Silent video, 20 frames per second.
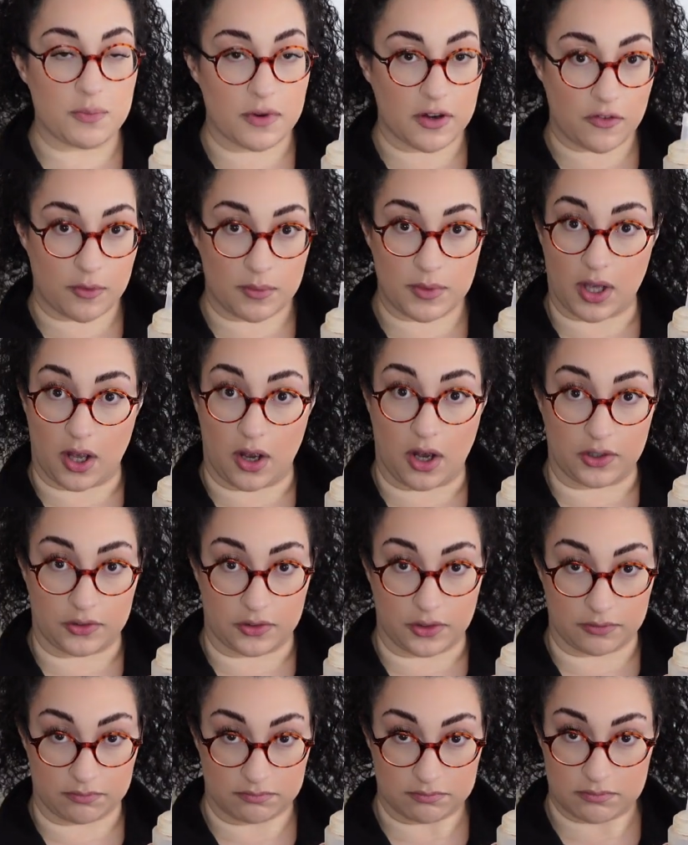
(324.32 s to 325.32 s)
from the
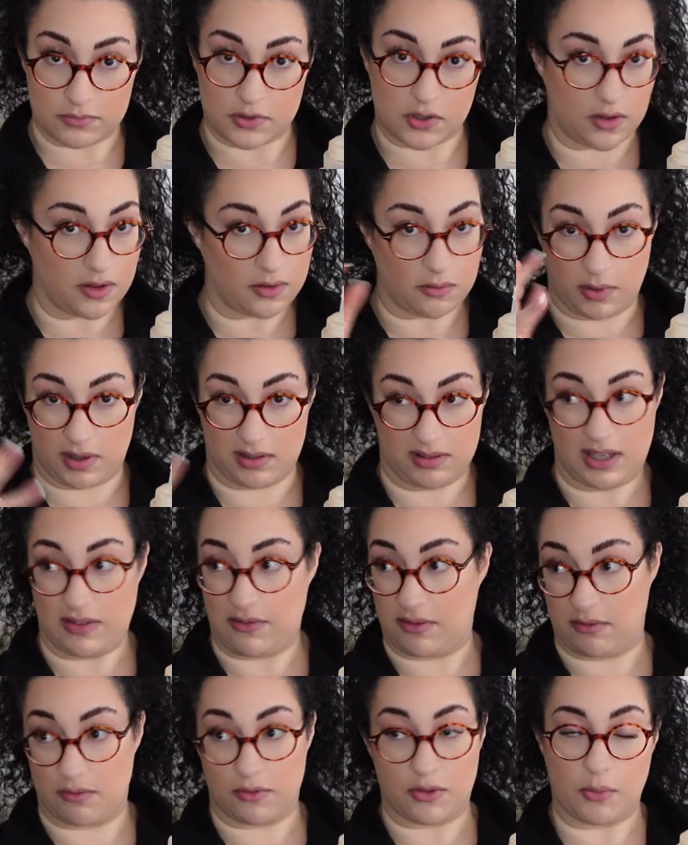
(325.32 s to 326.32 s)
garden, so the one,
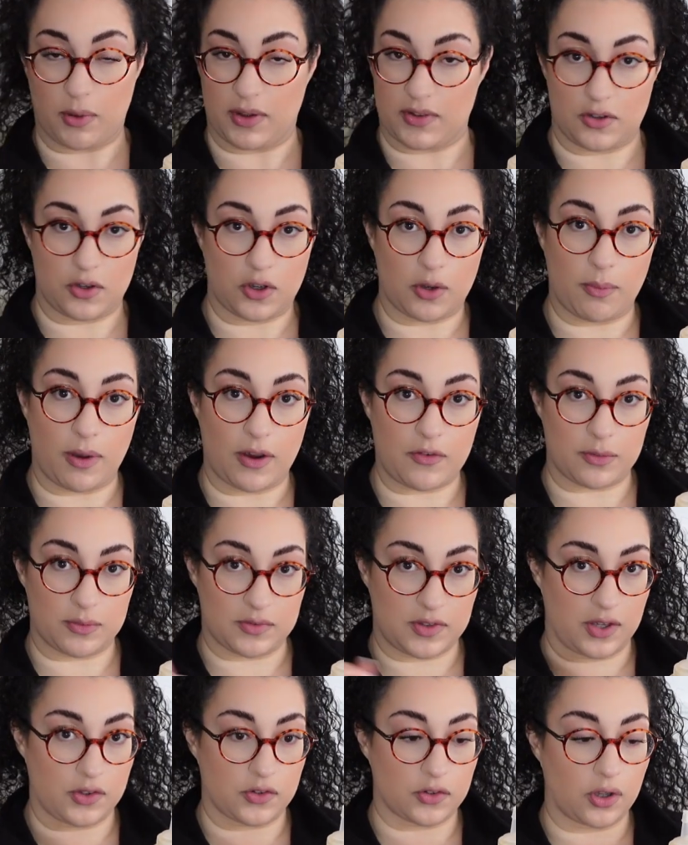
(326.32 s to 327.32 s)
even the ones that you can buy from
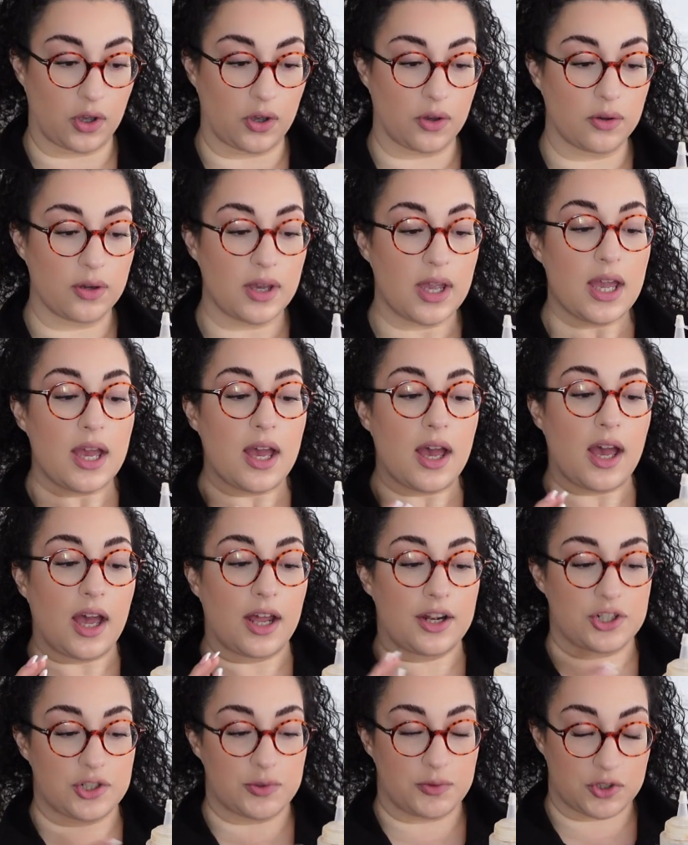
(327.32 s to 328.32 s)
Tesco,
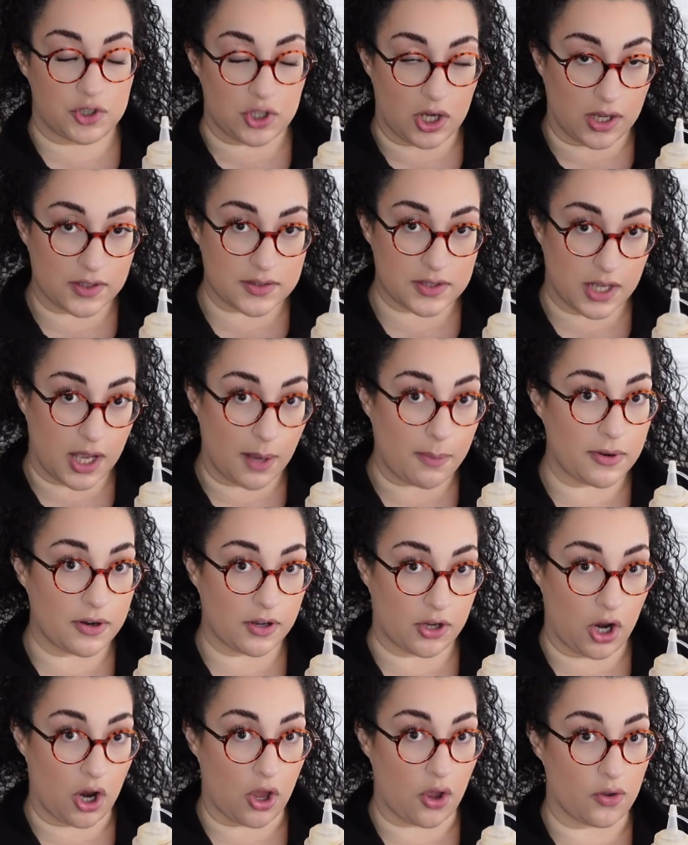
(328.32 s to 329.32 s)
and chucks a couple
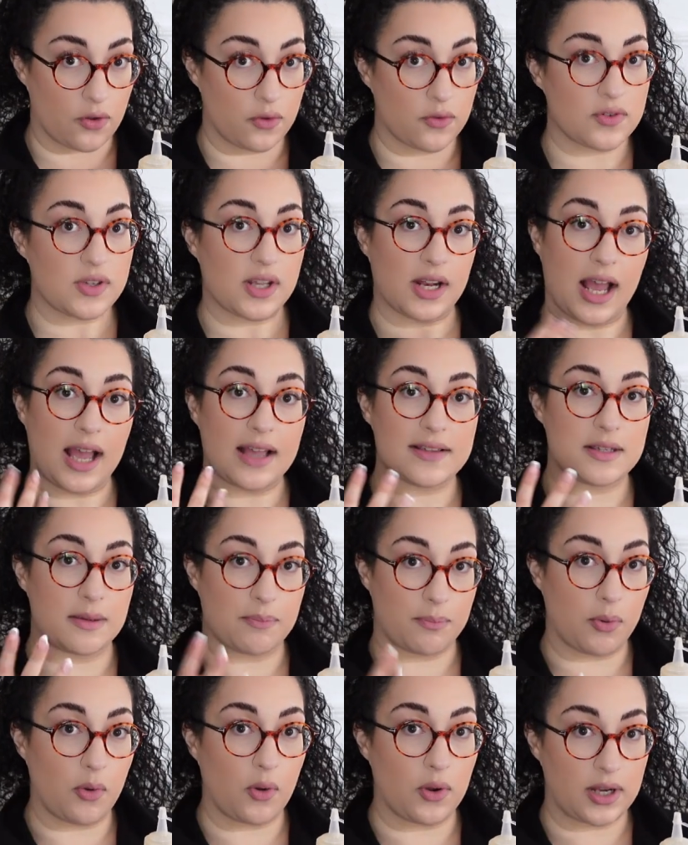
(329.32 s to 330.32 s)
of cloves and has
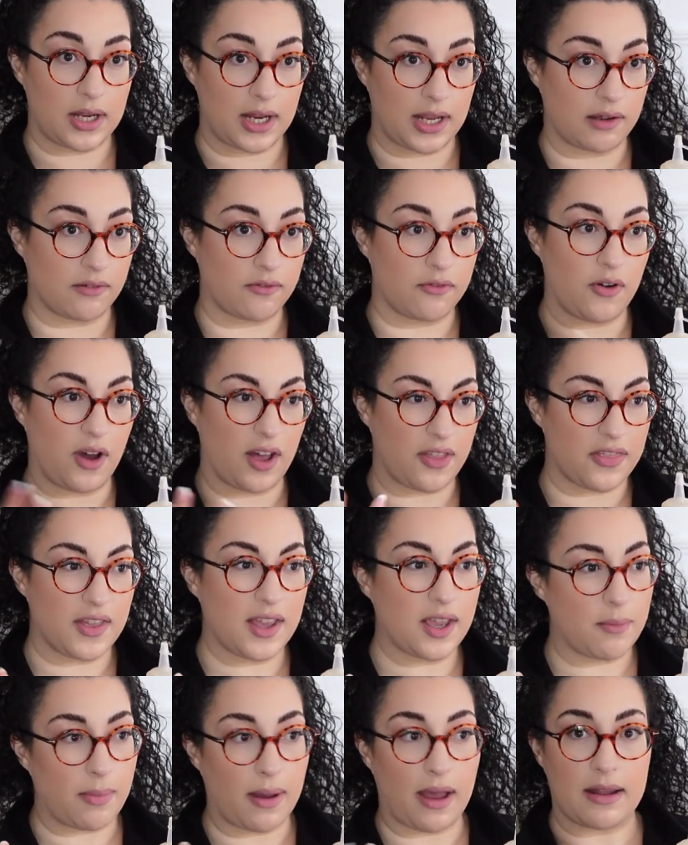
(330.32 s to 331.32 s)
it boiling for I
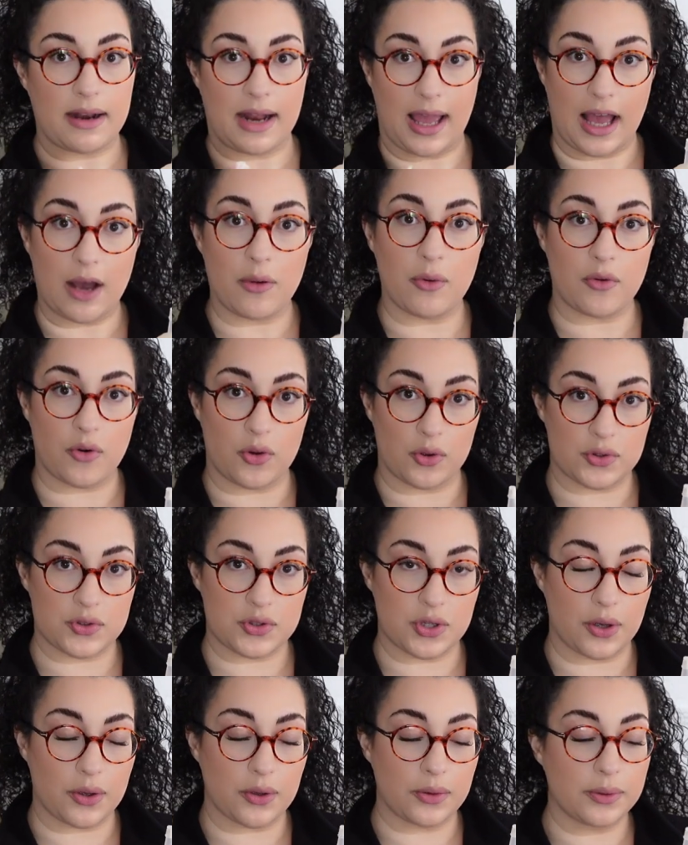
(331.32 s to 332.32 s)
think about an hour or
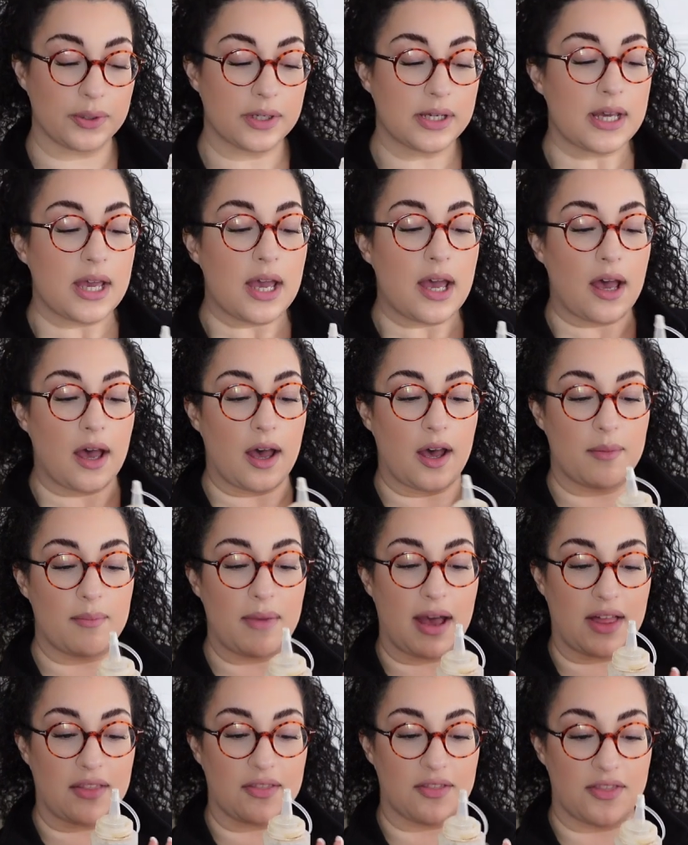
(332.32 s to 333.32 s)
so,
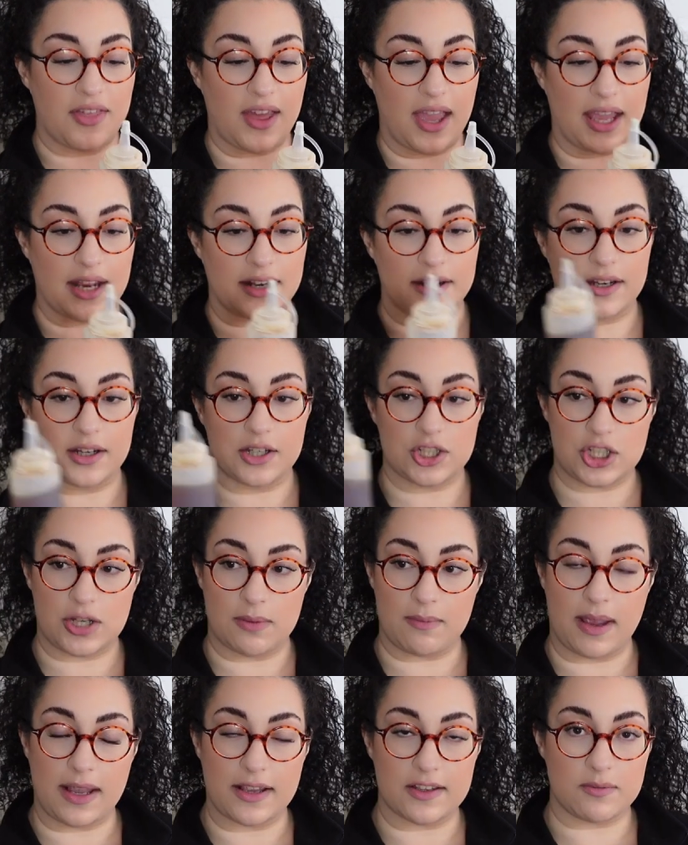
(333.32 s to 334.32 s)
and then she
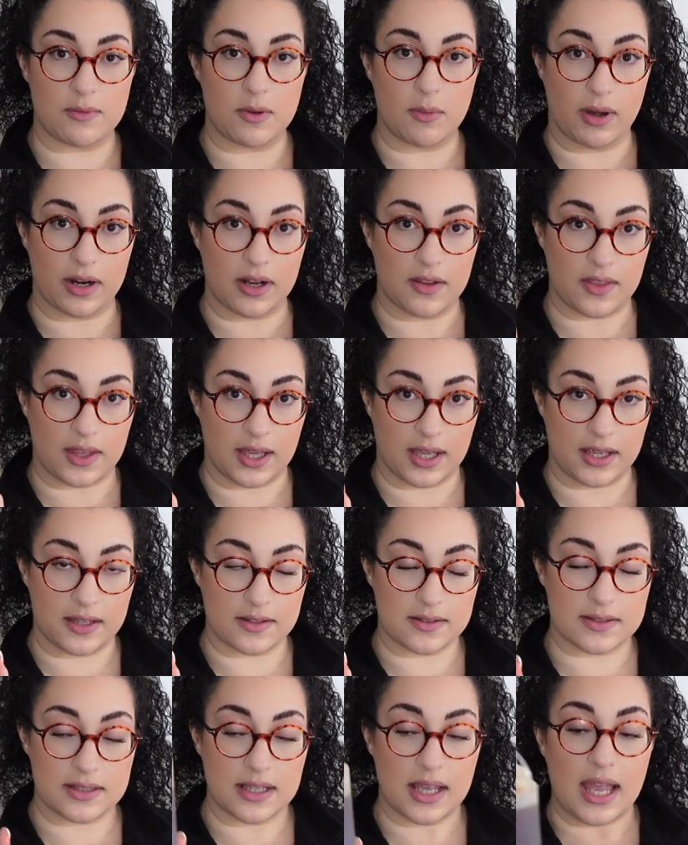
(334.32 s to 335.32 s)
makes me one of
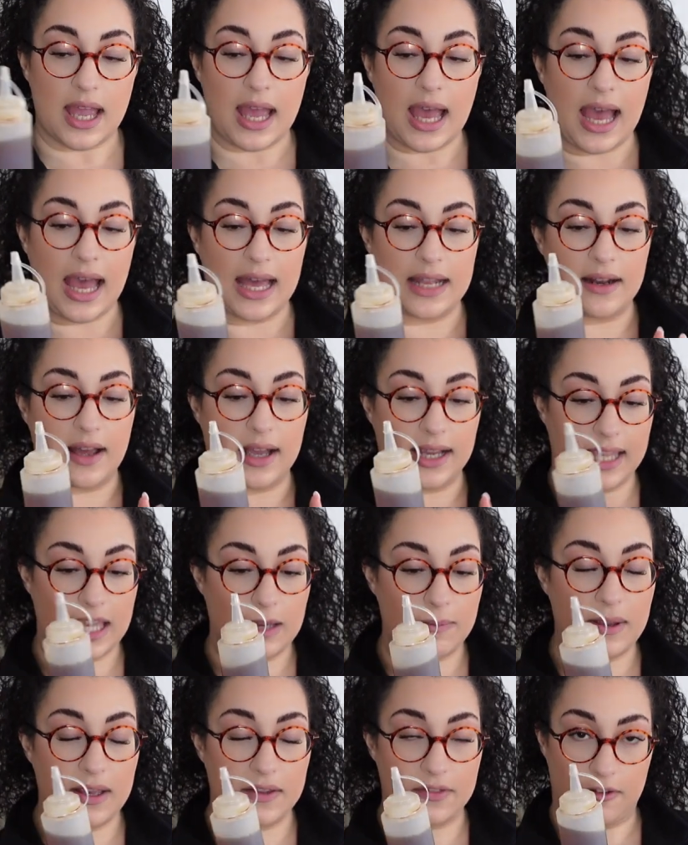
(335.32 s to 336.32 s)
these and I
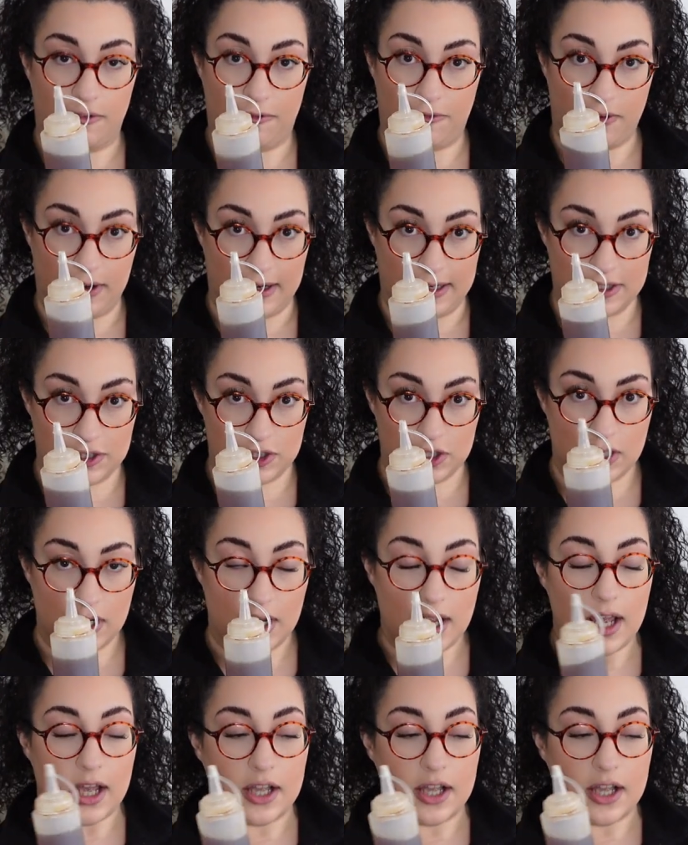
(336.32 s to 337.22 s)
keep it in the fridge.